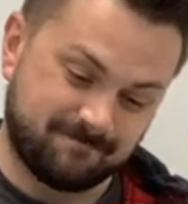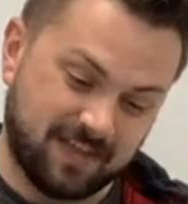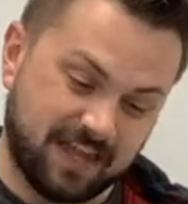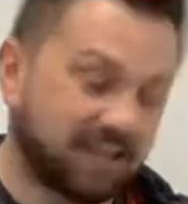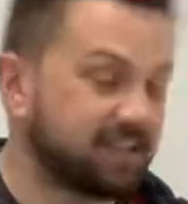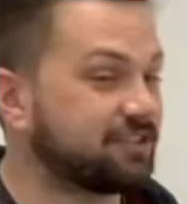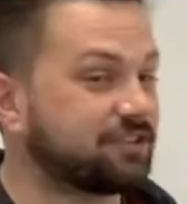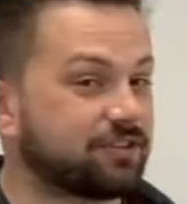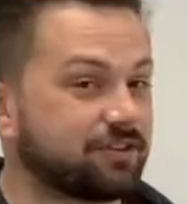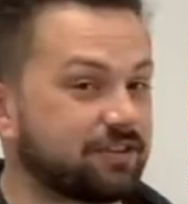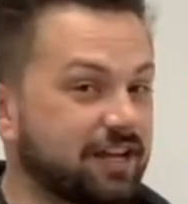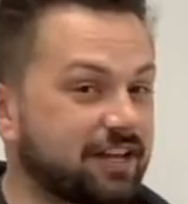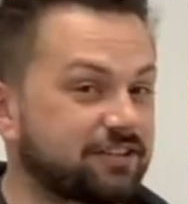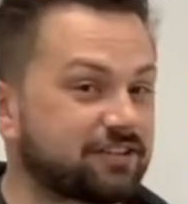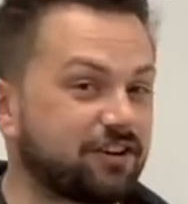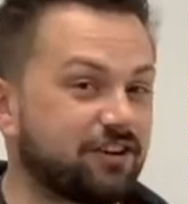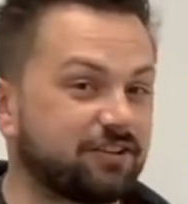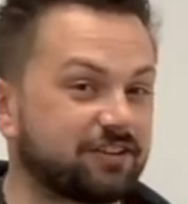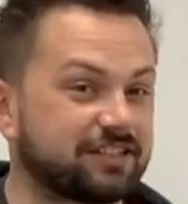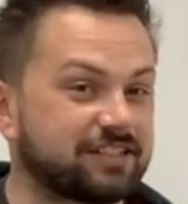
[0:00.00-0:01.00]
So that's
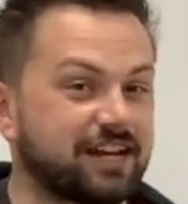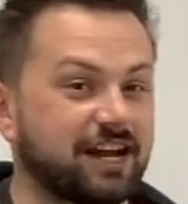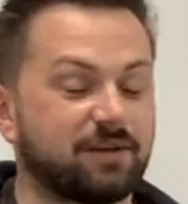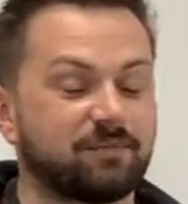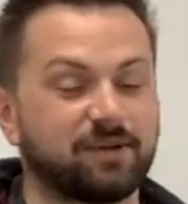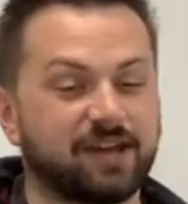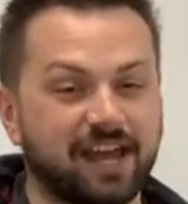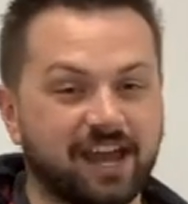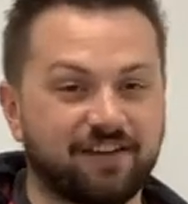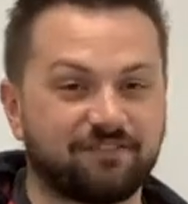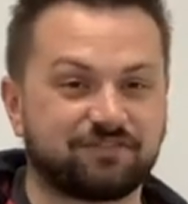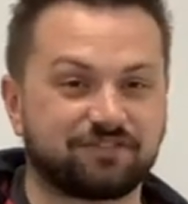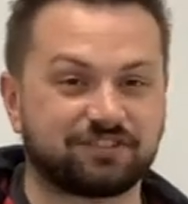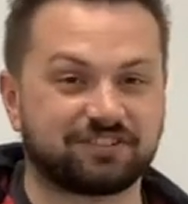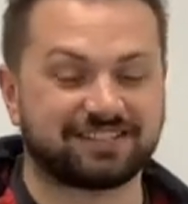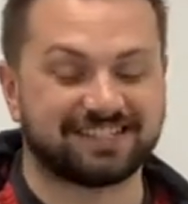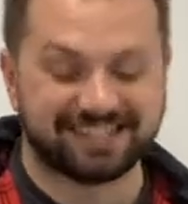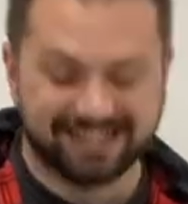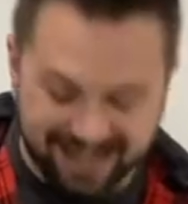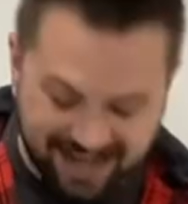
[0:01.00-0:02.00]
all the time we have for
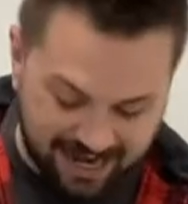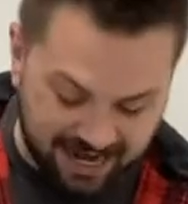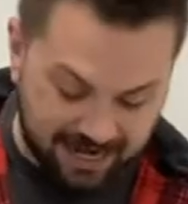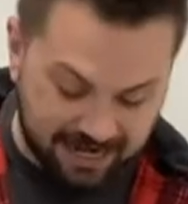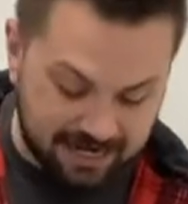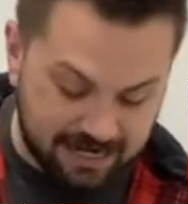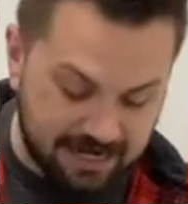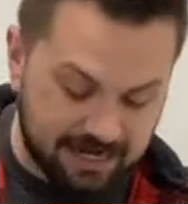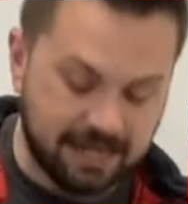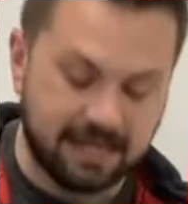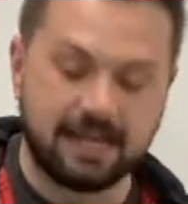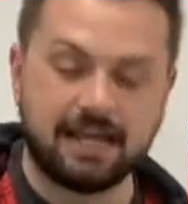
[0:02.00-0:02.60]
today.